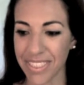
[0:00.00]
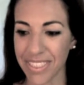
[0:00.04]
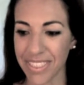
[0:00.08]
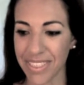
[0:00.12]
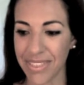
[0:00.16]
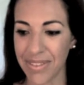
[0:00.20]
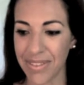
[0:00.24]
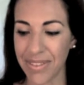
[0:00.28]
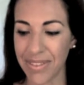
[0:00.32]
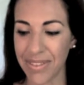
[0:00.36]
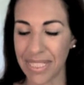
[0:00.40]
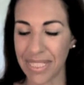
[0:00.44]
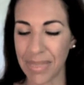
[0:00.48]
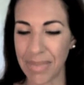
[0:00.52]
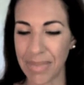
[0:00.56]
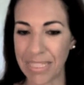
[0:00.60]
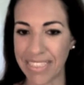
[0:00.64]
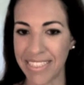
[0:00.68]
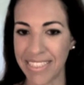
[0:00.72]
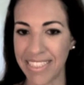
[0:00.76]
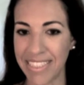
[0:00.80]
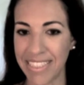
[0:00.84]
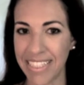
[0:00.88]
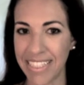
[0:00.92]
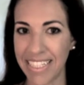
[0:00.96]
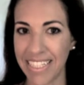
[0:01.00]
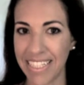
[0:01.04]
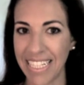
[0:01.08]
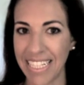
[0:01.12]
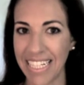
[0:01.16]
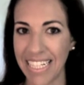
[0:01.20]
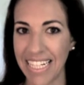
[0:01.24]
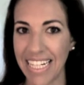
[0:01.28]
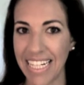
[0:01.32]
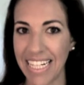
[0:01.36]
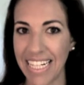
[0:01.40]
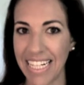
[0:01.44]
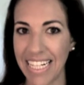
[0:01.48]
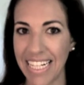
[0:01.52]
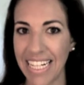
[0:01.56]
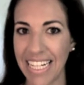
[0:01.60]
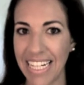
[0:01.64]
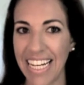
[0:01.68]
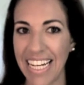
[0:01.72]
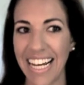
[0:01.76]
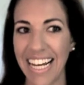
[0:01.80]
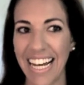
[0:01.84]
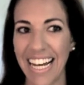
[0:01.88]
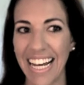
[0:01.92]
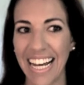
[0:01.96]
really amazing.
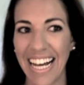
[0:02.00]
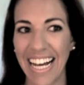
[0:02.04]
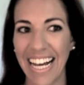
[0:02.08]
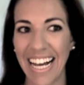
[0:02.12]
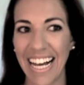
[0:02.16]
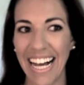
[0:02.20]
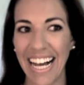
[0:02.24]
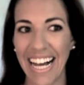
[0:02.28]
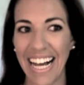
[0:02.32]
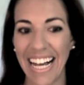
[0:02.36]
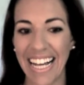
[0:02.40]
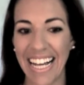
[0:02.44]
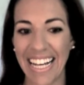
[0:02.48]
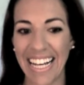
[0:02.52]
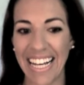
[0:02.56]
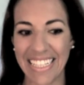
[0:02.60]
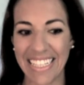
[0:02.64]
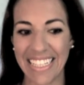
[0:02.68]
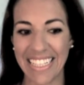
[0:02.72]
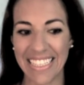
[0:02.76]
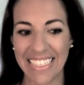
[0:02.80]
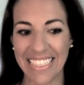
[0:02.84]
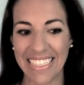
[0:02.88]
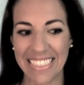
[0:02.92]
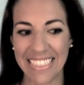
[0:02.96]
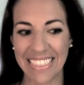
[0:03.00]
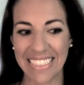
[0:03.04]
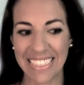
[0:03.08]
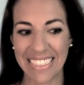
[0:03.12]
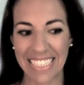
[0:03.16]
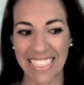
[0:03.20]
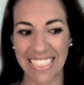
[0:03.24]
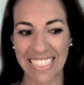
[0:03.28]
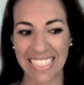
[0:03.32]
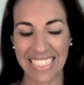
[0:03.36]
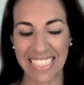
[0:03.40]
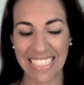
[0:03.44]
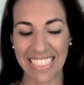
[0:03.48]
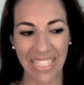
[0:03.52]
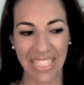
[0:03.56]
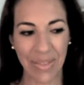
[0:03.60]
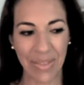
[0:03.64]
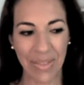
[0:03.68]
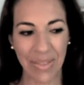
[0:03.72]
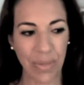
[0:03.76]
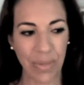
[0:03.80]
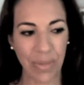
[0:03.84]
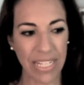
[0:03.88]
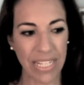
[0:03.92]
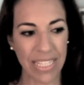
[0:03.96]
And let's see,
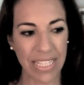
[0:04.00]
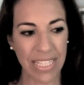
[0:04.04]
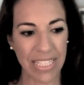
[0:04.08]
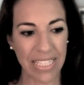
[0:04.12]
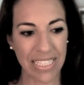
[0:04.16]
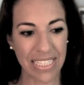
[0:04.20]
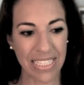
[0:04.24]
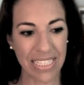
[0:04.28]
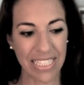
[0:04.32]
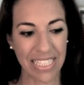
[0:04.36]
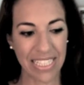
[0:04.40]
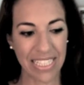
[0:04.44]
when